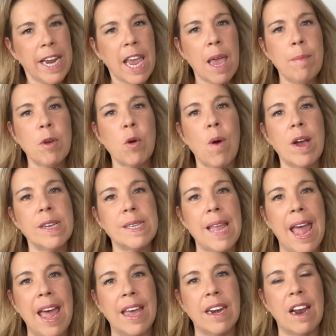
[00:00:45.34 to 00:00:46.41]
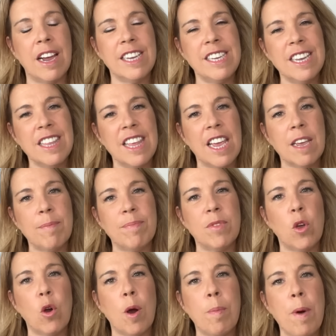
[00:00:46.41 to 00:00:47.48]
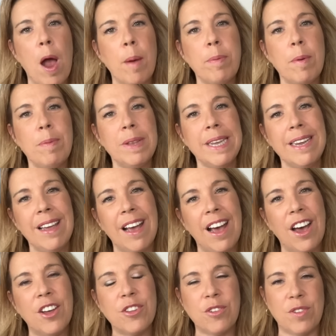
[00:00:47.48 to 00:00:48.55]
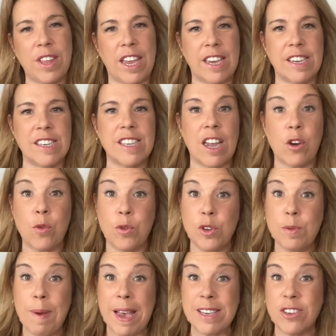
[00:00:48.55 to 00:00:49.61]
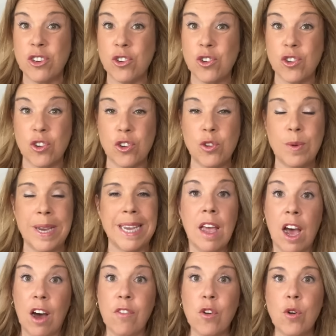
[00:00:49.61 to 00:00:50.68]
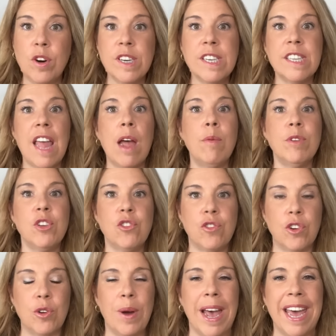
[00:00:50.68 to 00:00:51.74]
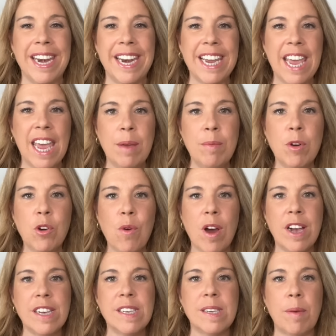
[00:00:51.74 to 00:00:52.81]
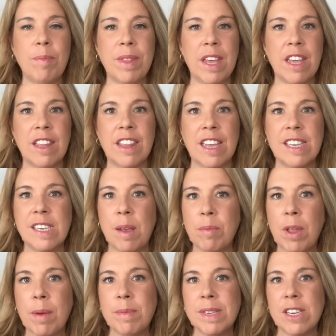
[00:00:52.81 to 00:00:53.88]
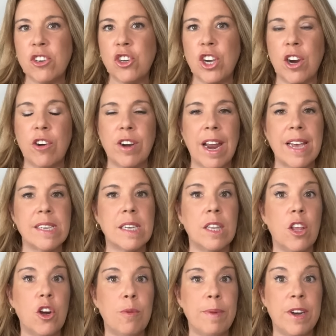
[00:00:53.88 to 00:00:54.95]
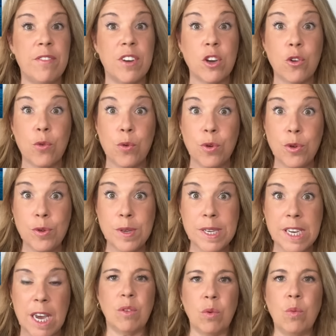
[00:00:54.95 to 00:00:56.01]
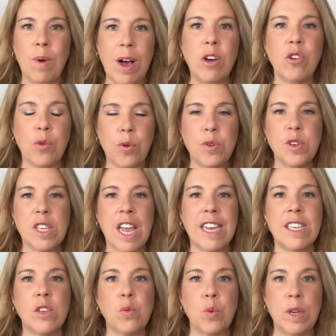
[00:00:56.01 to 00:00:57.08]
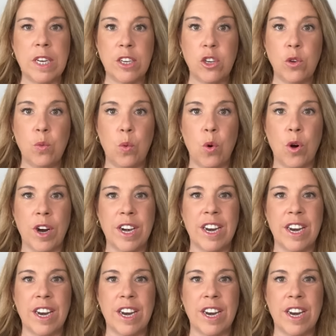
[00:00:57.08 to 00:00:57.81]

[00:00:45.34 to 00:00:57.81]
came across that, I did think there are probably other things that cruise passengers are doing. Of course, that was true. And I came across something that sometimes is shared as a little bit of a cruise tip. Well, cruise lines really do warn